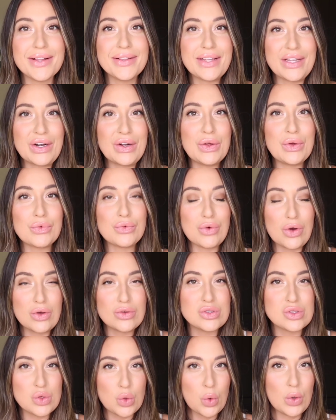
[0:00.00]
a little
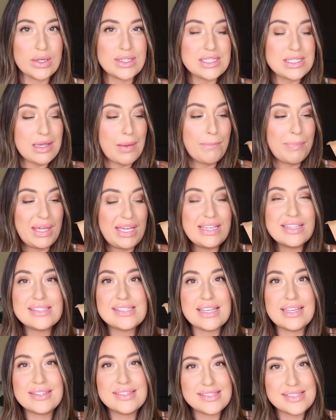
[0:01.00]
rose quartz
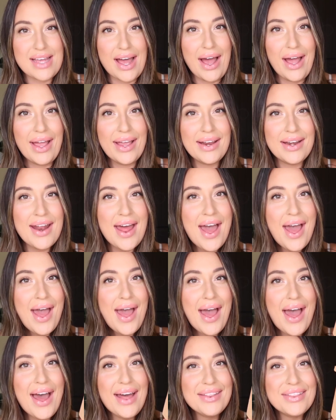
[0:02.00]
piece inside,
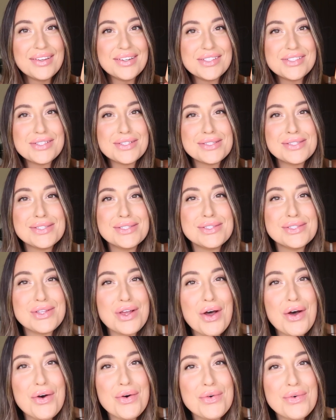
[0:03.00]
and they're just
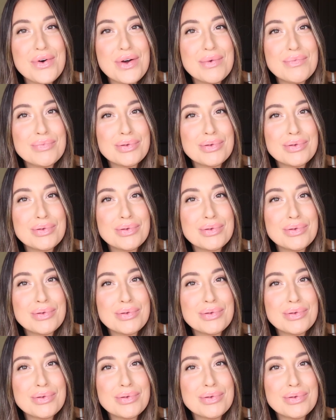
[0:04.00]
so